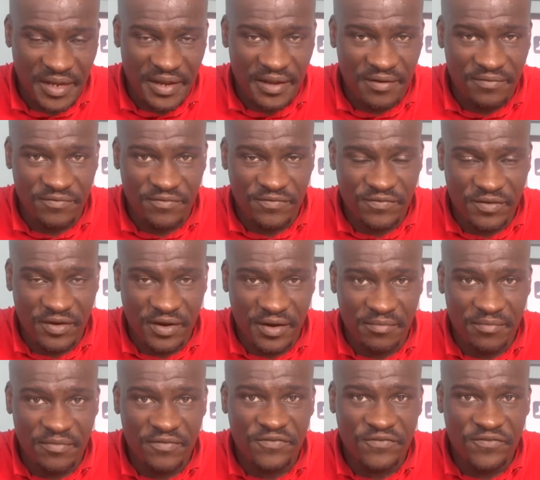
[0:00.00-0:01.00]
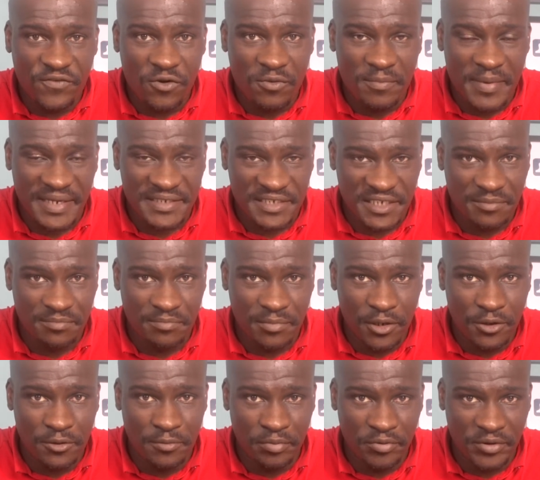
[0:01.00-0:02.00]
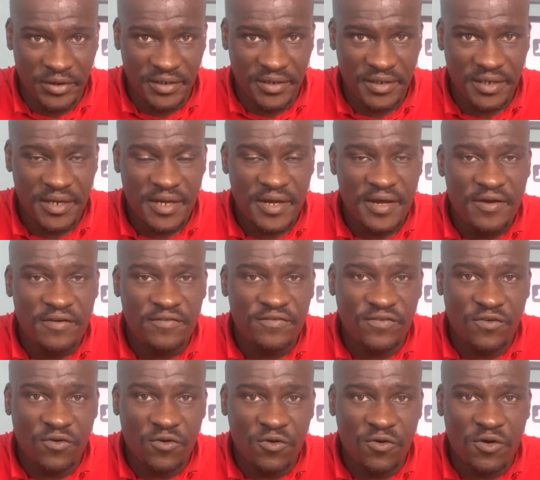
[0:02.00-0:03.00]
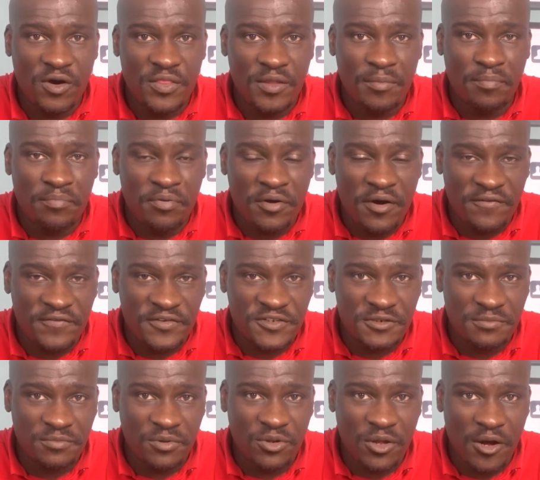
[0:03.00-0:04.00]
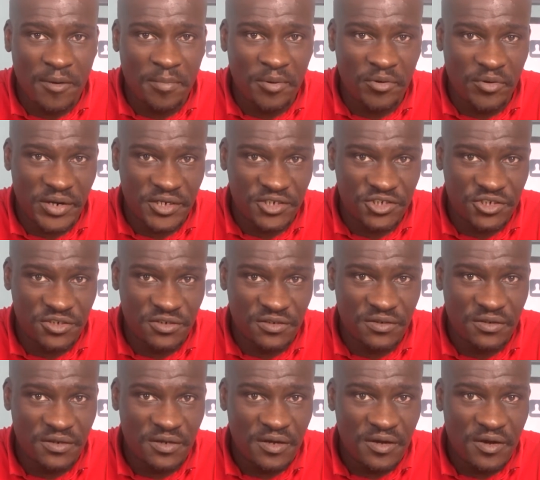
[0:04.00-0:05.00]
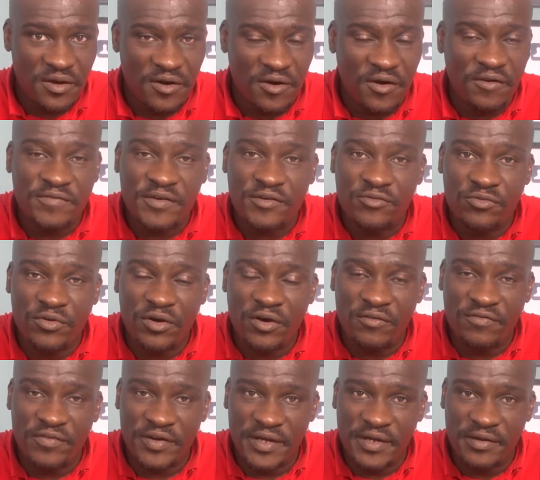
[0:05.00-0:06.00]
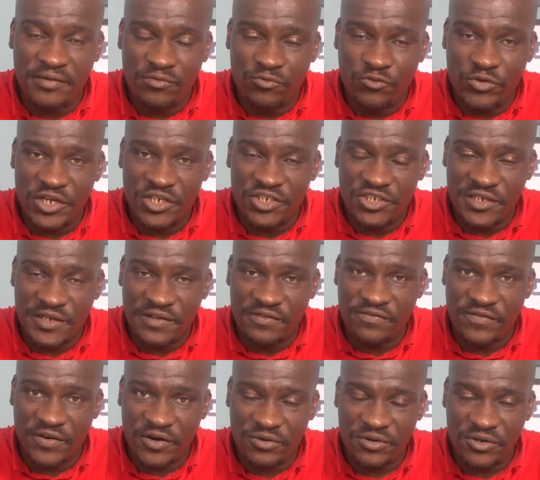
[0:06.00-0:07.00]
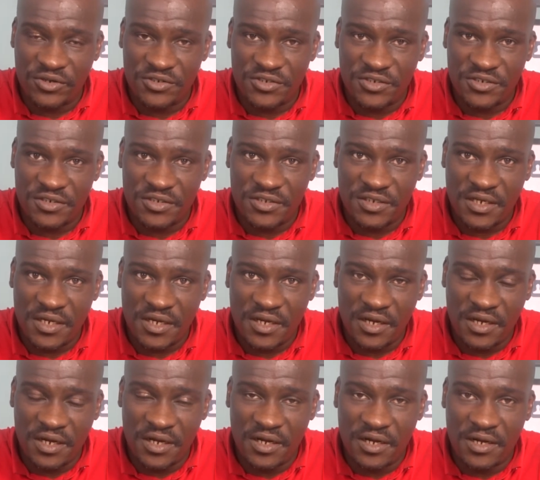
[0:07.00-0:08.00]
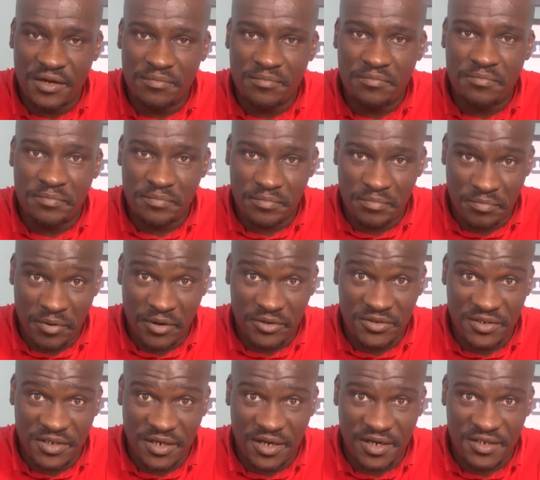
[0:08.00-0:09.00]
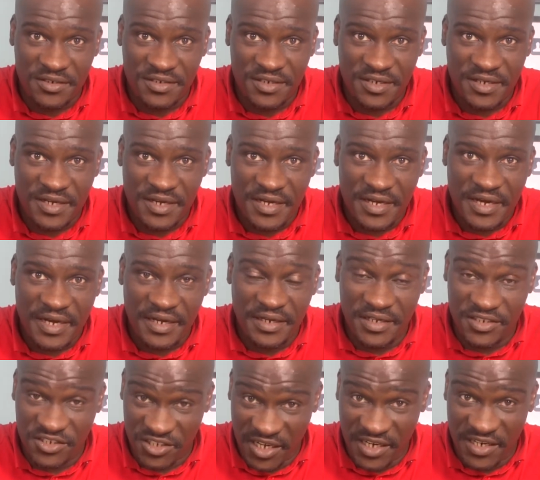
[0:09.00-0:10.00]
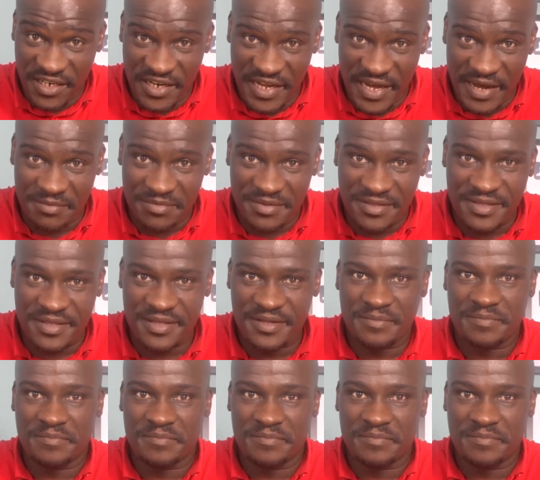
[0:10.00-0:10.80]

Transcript: and formatted blueprint for the profitable operation of a regionally focused podcast, and it's in depth.